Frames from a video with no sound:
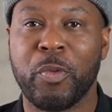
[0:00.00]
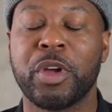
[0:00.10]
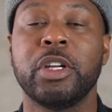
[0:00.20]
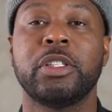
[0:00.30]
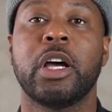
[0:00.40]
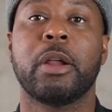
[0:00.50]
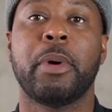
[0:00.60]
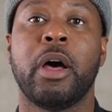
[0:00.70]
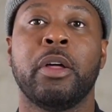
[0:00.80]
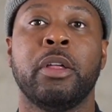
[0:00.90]
We're going to talk
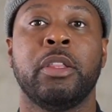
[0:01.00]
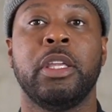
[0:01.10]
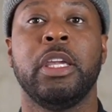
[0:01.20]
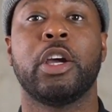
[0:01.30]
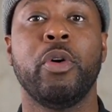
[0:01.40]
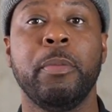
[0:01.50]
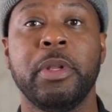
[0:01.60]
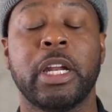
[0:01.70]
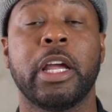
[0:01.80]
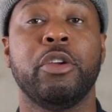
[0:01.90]
about the equipment
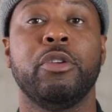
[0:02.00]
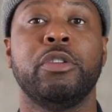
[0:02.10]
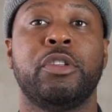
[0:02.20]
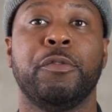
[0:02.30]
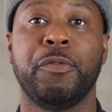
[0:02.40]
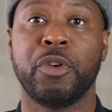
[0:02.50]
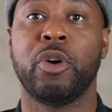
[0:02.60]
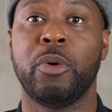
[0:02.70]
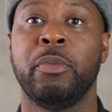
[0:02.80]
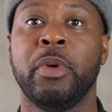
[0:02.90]
that I use to
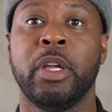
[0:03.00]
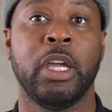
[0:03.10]
film